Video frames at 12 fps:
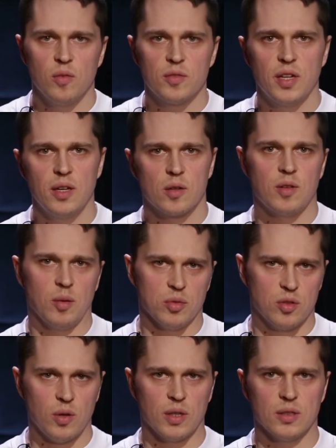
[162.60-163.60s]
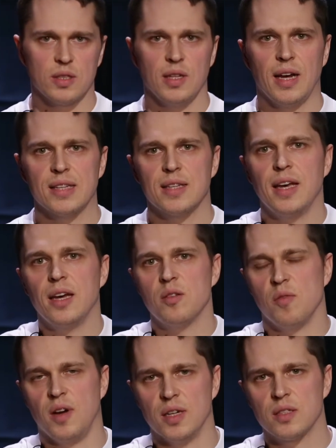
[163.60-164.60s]
of Telegram's tokens lies ahead
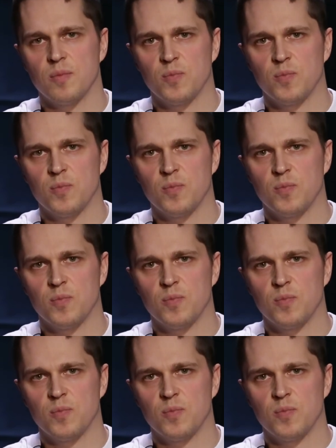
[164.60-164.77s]
of us,